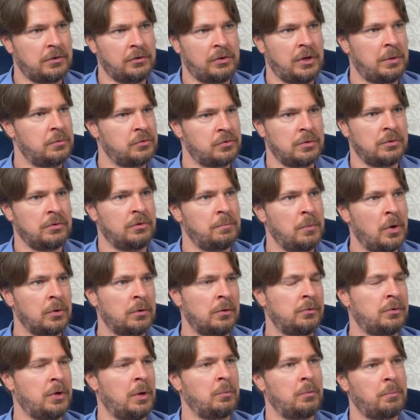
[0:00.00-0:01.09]
the same insurance
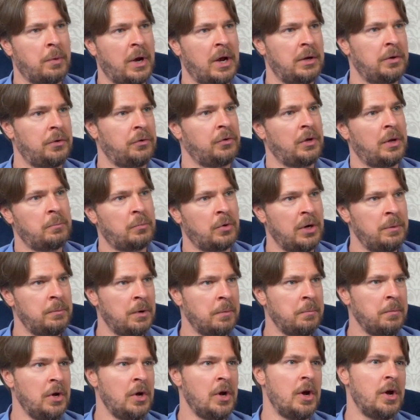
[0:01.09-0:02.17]
model, they will pay the same premium.